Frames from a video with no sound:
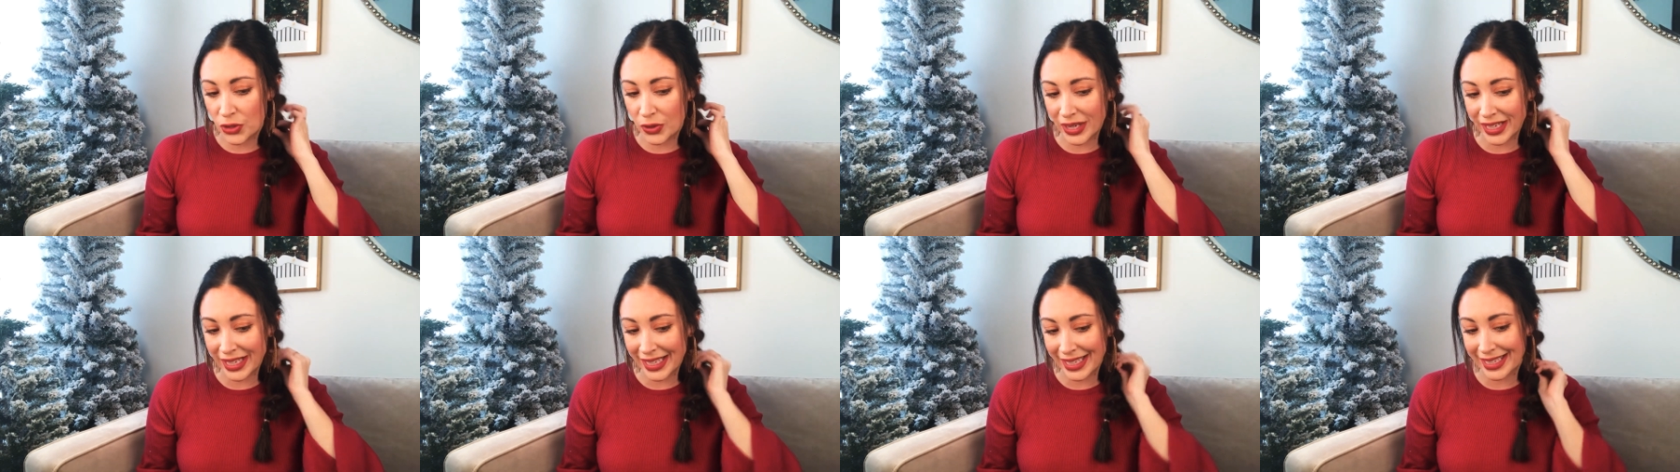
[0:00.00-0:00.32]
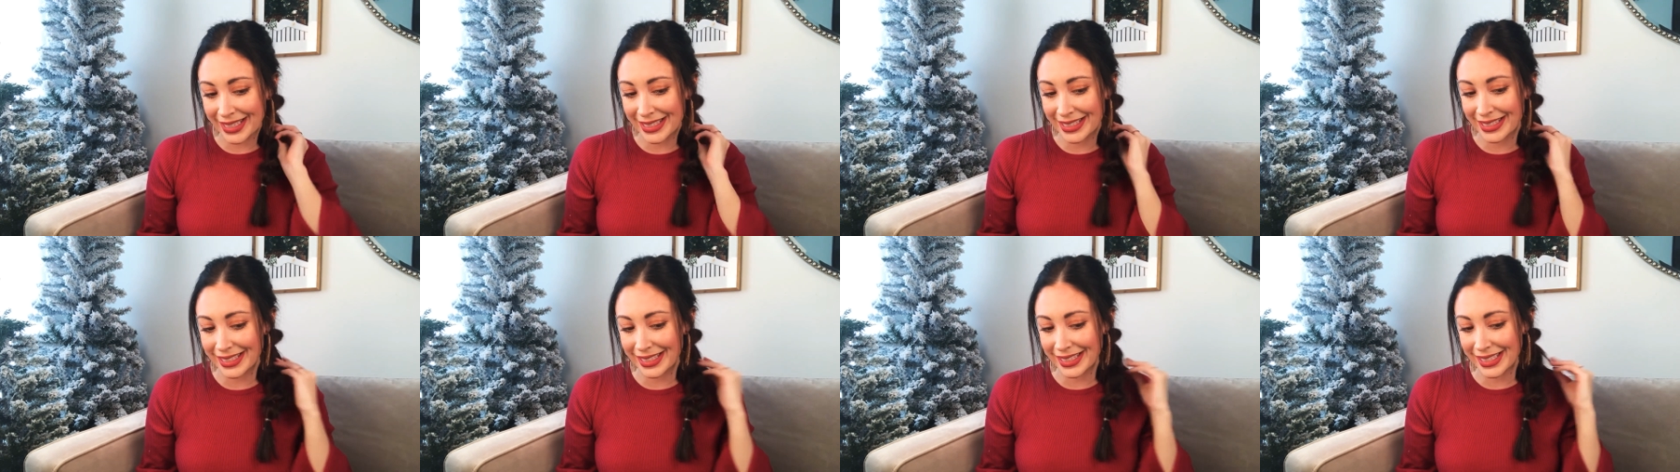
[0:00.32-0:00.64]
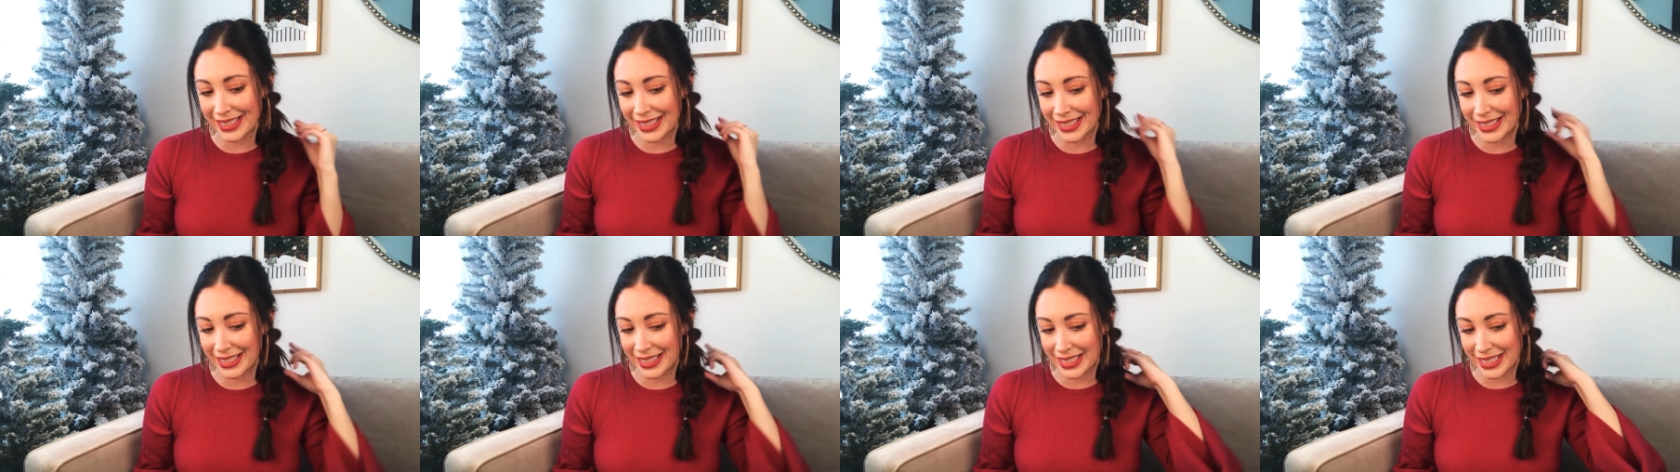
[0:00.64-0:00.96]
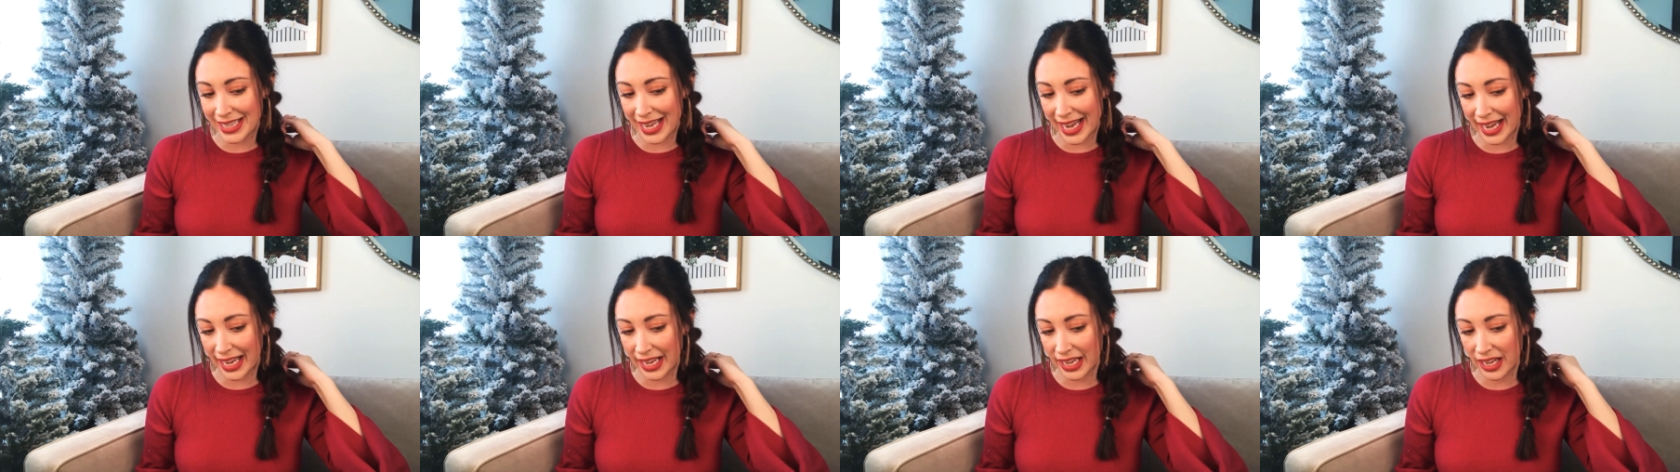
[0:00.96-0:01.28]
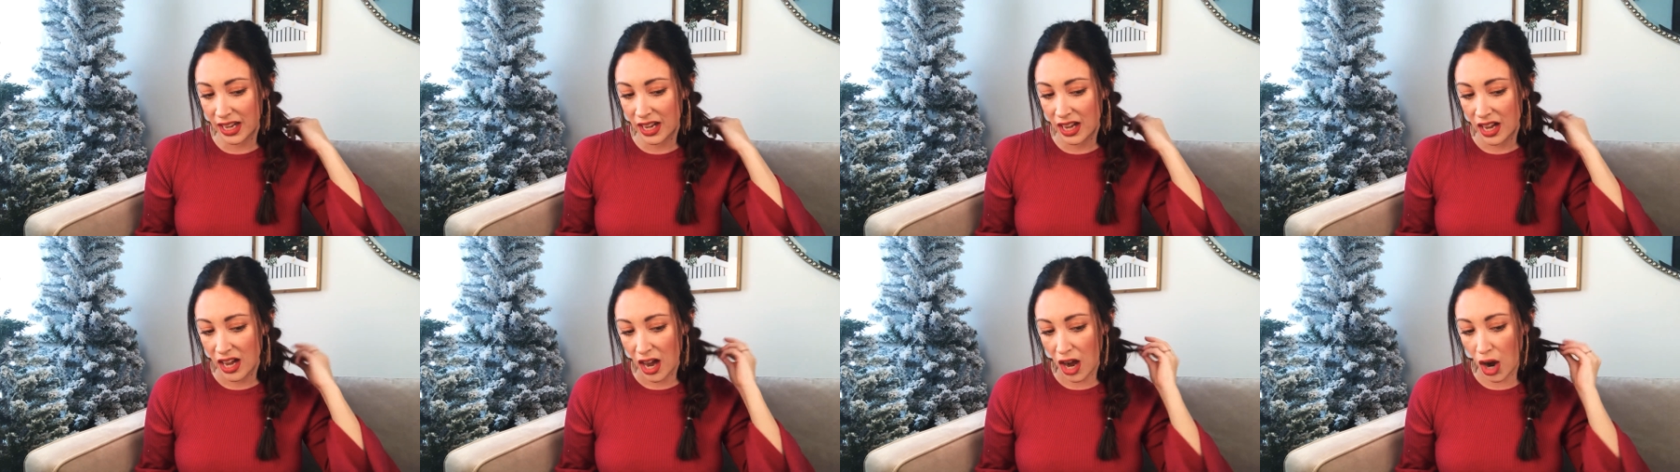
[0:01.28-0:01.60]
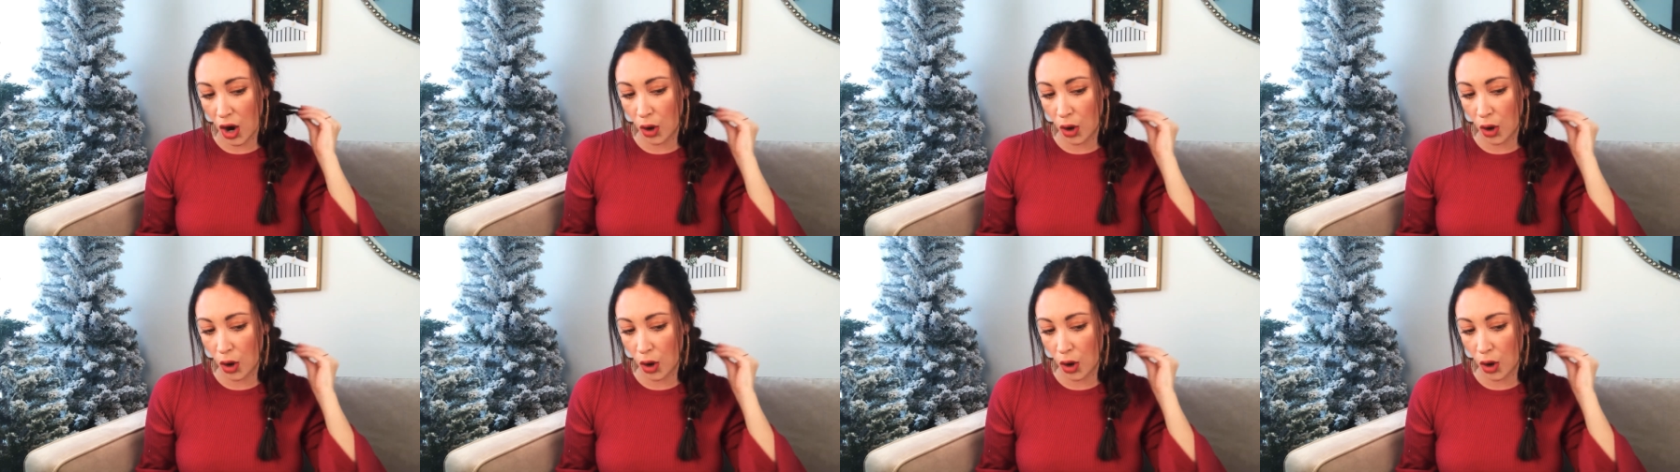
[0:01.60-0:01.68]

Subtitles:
you can easily take